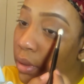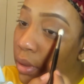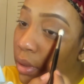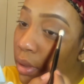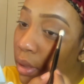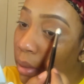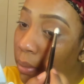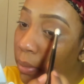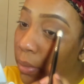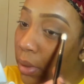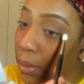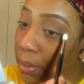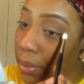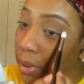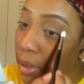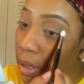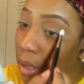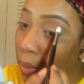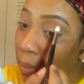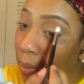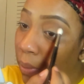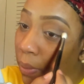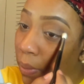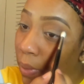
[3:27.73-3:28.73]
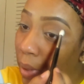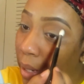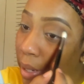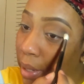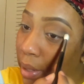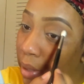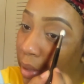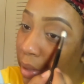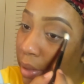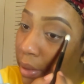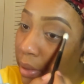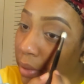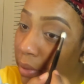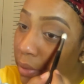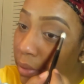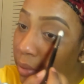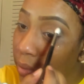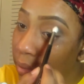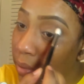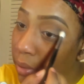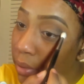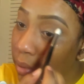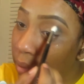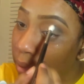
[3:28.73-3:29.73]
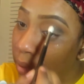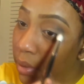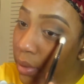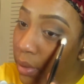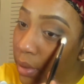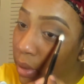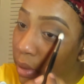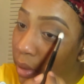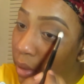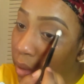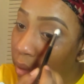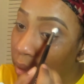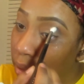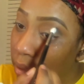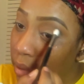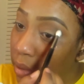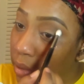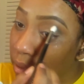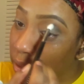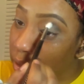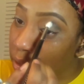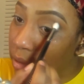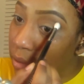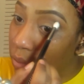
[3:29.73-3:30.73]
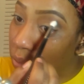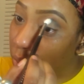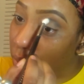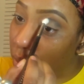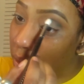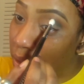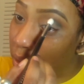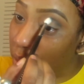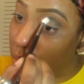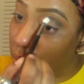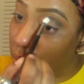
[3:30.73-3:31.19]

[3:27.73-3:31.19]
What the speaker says: And I'm going to put that right under. This is really